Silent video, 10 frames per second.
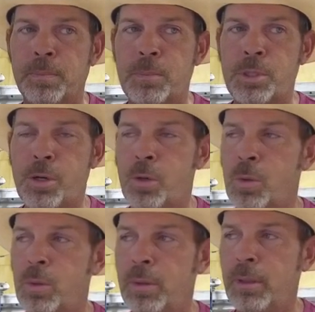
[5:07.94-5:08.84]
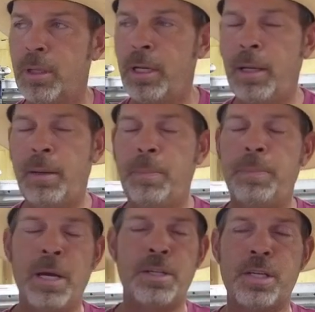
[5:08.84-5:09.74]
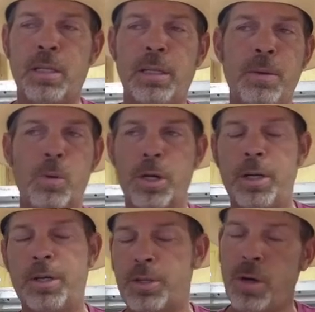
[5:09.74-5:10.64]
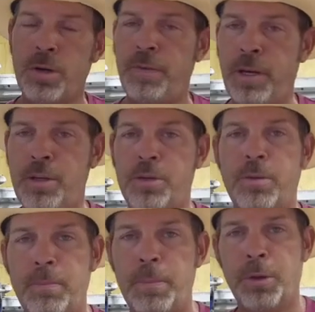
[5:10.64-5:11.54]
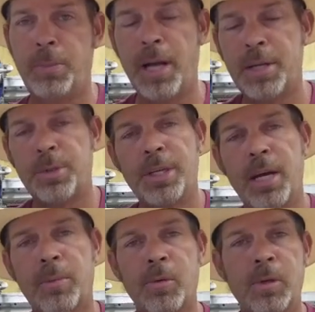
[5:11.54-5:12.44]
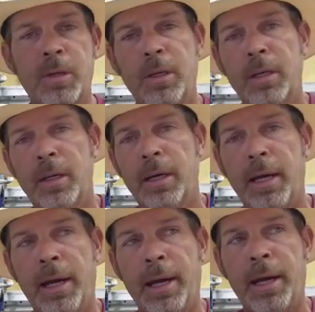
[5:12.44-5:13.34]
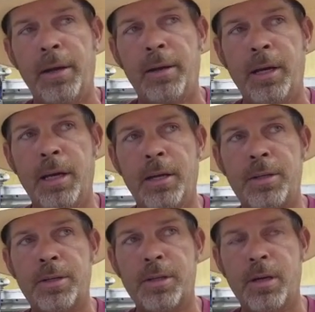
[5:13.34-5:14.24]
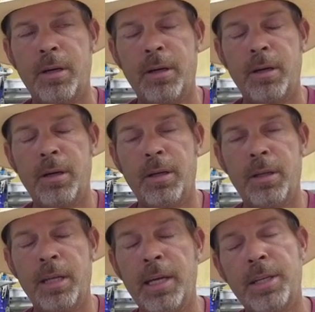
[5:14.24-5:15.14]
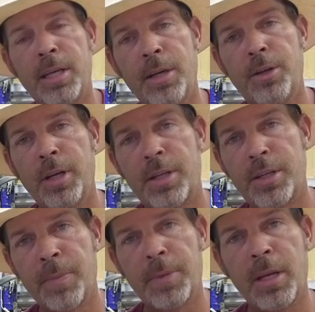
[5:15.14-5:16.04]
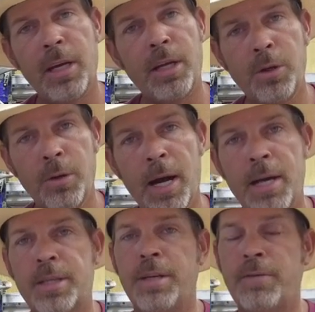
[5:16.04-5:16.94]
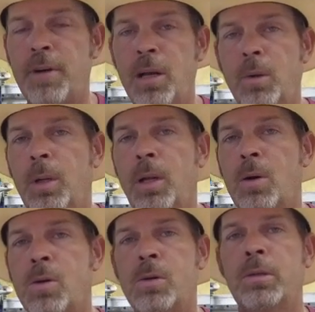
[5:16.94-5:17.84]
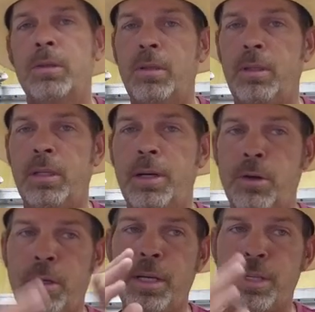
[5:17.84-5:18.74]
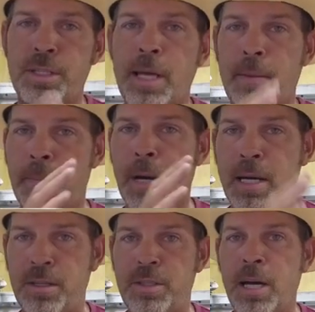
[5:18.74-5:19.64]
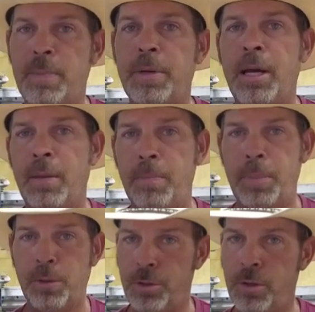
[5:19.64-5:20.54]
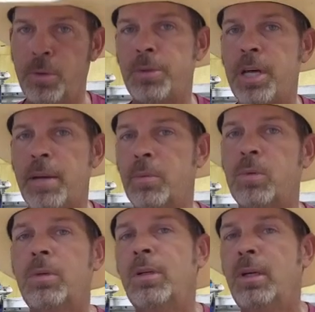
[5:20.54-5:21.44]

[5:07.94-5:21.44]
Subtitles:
so basically we're going to start to finish build a plasma table, and the intention is something that you guys can follow along literally step by step and build your own table.